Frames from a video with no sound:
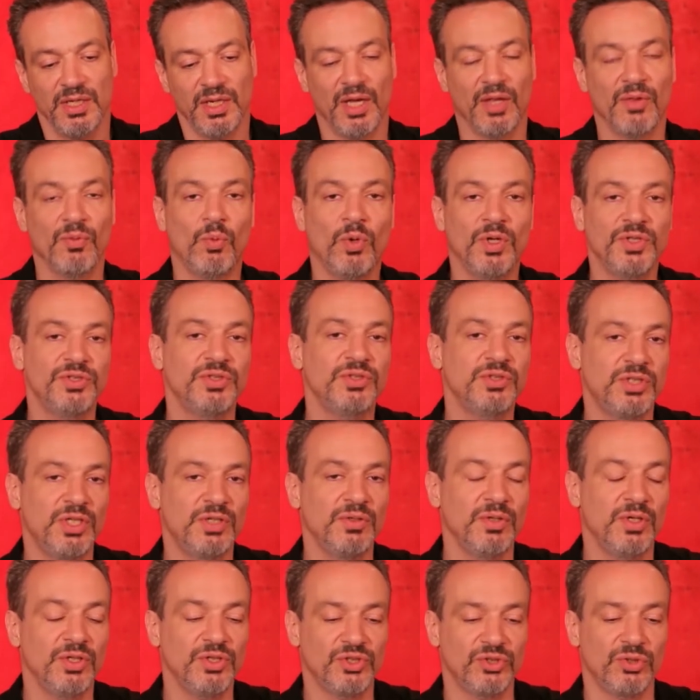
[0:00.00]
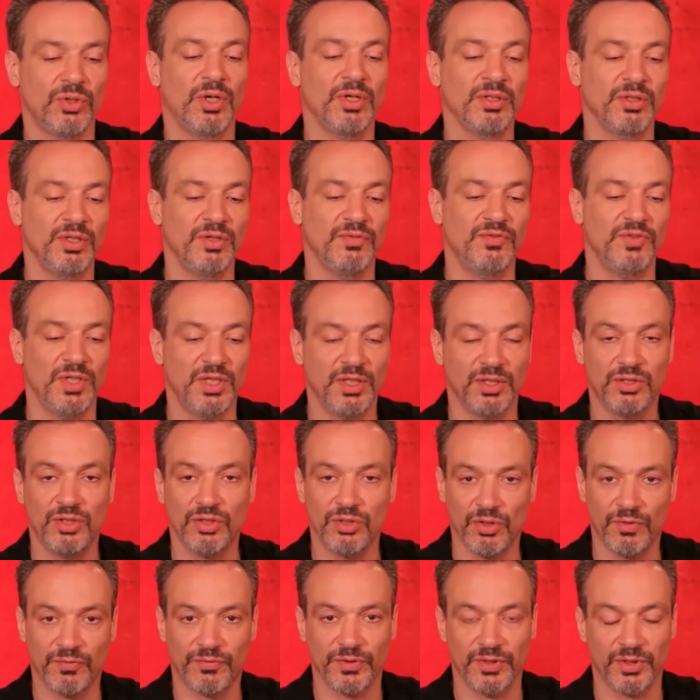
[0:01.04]
Now, the ones you historically have needed
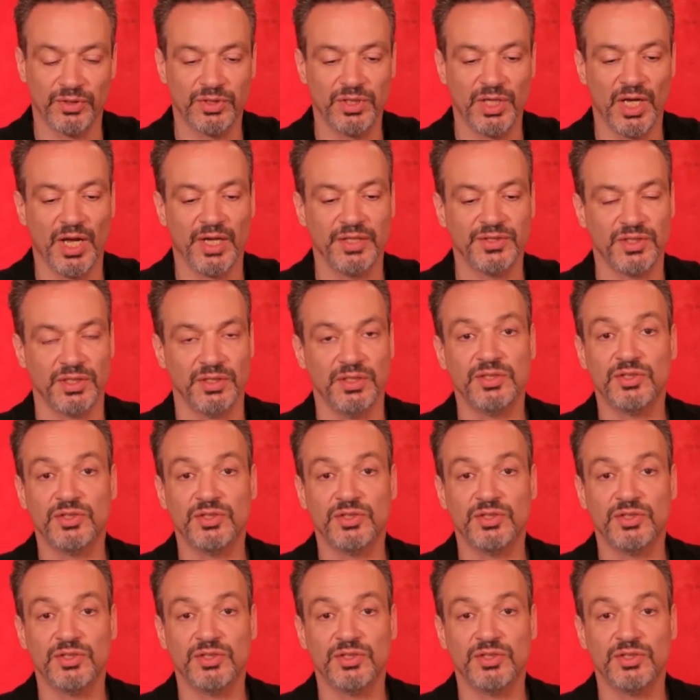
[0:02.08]
to know for your test,